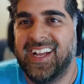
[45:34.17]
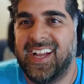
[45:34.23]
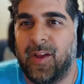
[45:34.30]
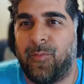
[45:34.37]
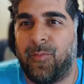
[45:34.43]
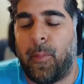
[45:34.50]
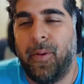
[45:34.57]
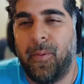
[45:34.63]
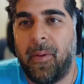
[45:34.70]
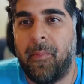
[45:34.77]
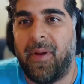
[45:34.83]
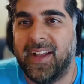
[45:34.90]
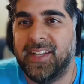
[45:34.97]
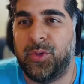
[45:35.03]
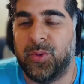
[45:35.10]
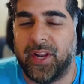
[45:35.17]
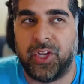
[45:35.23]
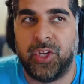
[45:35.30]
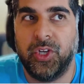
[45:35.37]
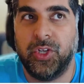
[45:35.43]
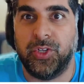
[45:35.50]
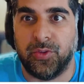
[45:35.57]
if I put my mind to it, I
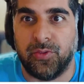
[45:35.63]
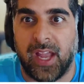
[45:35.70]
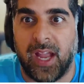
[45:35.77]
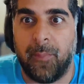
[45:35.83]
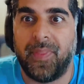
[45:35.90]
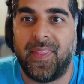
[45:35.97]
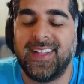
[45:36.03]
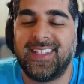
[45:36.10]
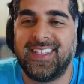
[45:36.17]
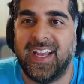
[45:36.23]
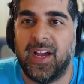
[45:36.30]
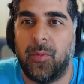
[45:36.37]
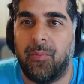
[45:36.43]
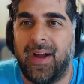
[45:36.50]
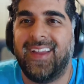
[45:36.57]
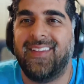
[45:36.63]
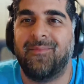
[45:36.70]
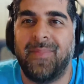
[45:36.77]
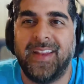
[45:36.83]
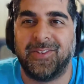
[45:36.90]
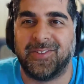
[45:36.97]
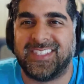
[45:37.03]
could do that, but that's now my
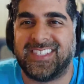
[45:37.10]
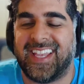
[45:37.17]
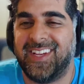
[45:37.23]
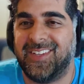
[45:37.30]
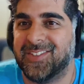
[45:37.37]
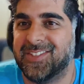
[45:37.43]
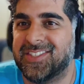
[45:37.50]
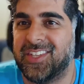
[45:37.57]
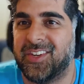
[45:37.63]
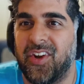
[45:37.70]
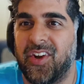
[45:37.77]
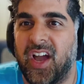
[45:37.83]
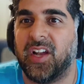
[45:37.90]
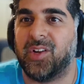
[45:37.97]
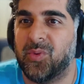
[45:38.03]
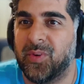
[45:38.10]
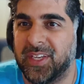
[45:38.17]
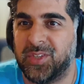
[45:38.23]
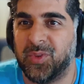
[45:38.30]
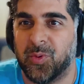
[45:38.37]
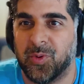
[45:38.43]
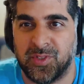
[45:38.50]
mental cycles that are not
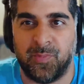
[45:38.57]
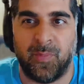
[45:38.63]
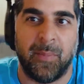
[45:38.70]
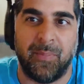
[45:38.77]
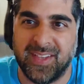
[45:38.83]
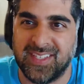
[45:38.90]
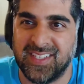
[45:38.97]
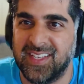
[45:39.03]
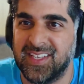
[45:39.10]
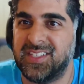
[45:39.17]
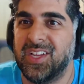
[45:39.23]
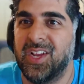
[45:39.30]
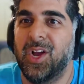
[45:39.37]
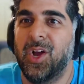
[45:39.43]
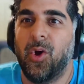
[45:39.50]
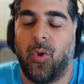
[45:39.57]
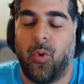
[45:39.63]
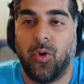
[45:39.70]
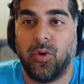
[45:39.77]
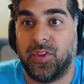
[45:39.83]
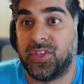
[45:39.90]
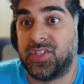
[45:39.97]
going towards my business
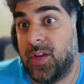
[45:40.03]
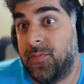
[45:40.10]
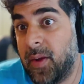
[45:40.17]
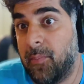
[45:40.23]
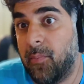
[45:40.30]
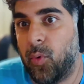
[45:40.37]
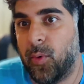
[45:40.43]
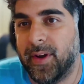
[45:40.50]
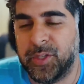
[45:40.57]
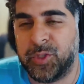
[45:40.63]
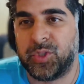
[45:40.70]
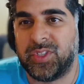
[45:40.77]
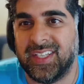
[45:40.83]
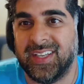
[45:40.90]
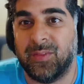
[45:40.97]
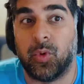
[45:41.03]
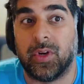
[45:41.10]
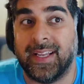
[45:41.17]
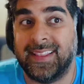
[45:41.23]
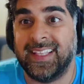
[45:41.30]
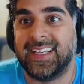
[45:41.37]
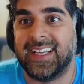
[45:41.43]
or the stuff I'm more interested in where
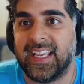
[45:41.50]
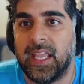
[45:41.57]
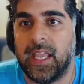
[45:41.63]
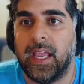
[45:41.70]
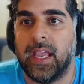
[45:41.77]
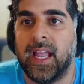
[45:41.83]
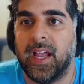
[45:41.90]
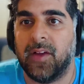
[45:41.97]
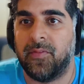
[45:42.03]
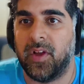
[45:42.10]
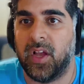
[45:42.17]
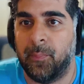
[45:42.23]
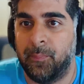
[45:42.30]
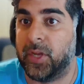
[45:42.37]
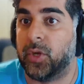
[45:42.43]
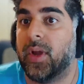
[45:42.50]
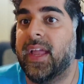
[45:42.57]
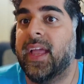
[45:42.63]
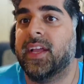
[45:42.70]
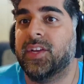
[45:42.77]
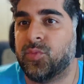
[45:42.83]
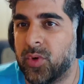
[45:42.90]
I think I can have a bigger
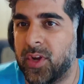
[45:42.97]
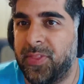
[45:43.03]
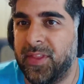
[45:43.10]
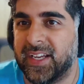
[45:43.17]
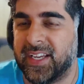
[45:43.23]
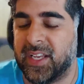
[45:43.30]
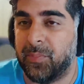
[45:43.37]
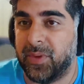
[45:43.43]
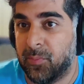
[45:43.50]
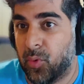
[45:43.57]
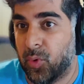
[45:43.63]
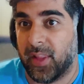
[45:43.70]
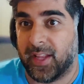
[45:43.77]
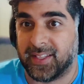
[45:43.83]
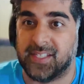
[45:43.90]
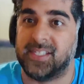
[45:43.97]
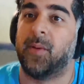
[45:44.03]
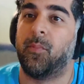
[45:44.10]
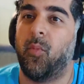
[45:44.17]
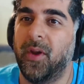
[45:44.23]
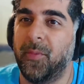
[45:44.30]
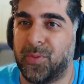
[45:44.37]
edge, where I think I can be sure. more like the
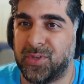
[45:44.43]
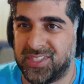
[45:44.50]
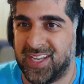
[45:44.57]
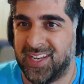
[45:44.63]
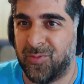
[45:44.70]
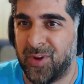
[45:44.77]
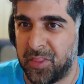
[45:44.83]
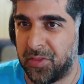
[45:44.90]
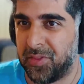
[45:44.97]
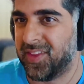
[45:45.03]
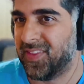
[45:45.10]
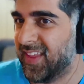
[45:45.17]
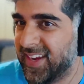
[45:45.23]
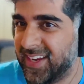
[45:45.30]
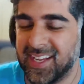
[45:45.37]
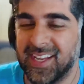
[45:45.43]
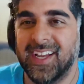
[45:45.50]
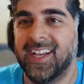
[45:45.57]
top 1% rather than like